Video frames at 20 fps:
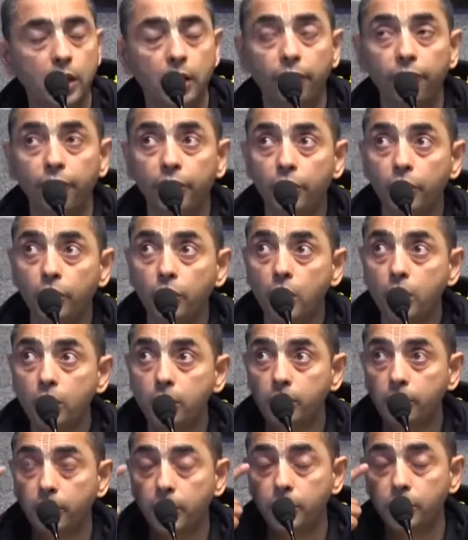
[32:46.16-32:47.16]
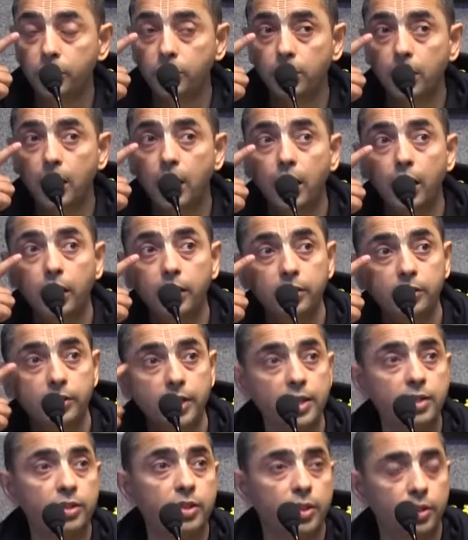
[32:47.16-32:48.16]
We cannot trust our
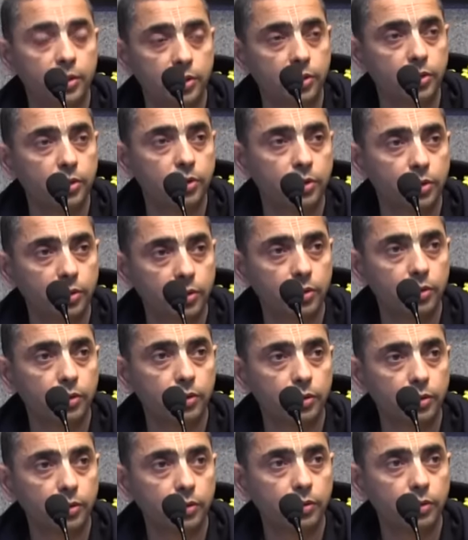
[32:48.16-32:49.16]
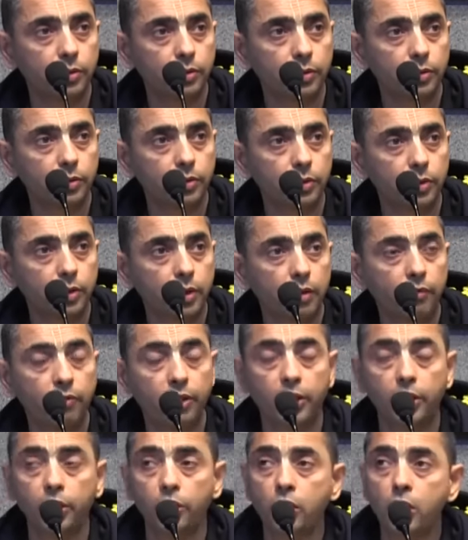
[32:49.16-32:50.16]
senses.
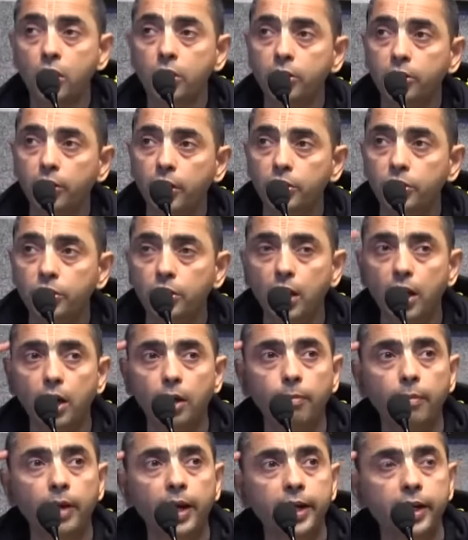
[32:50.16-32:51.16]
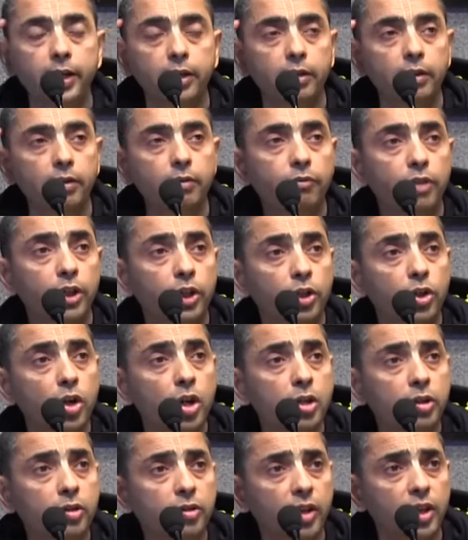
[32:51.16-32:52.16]
We cannot trust our mind. We
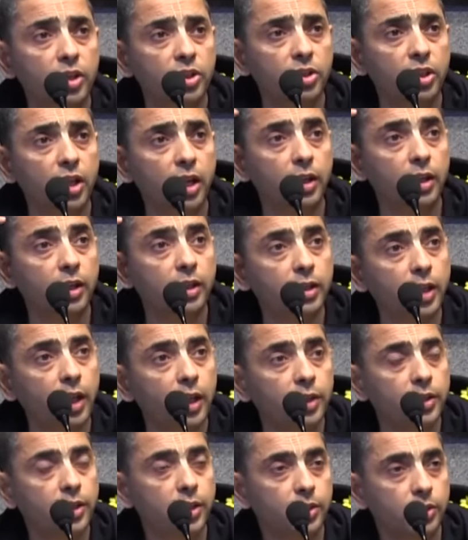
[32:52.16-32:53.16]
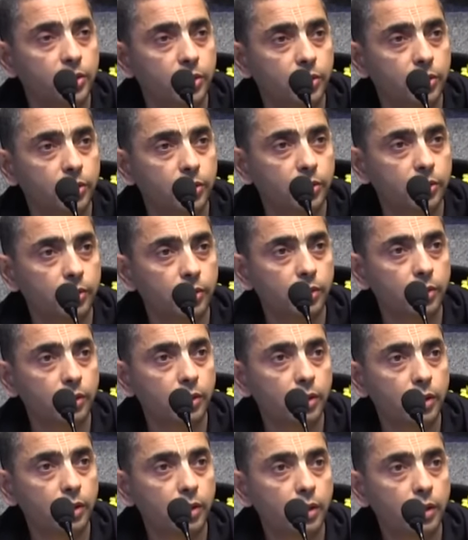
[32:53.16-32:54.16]
cannot trust our intelligence
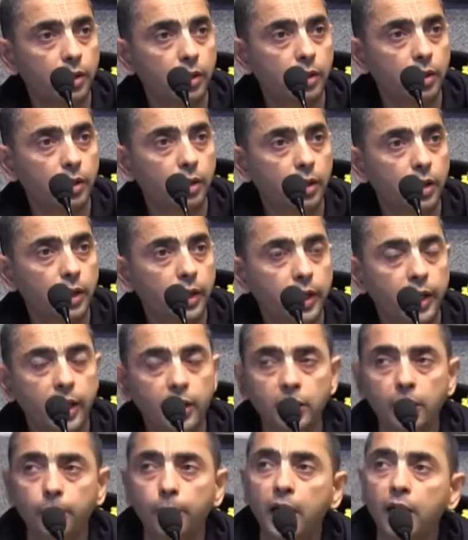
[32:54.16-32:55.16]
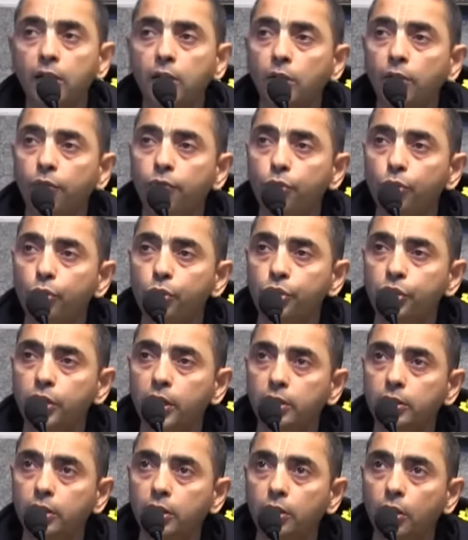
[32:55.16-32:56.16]
in the battle of
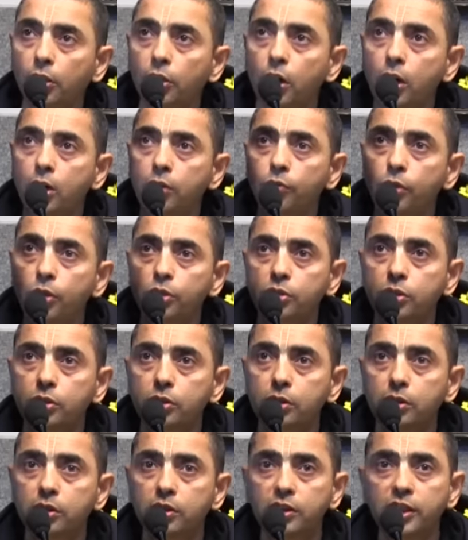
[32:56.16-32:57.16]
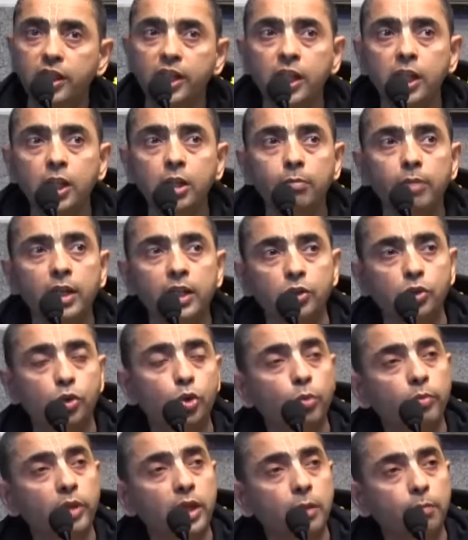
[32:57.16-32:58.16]
Kurukshetra, the Lord was seen by
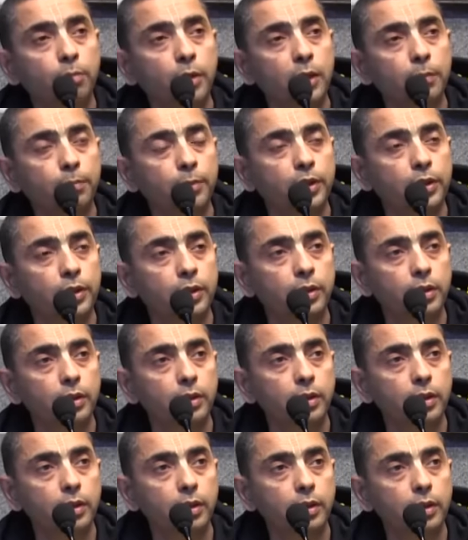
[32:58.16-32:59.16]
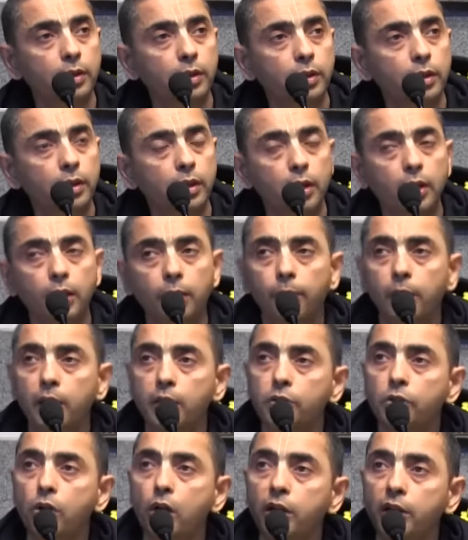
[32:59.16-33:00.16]
so many people,
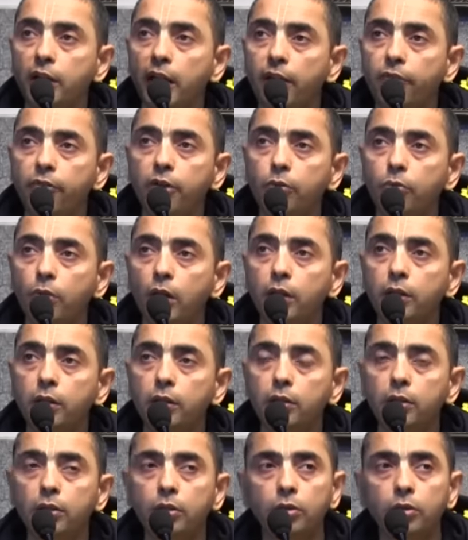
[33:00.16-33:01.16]
but not everyone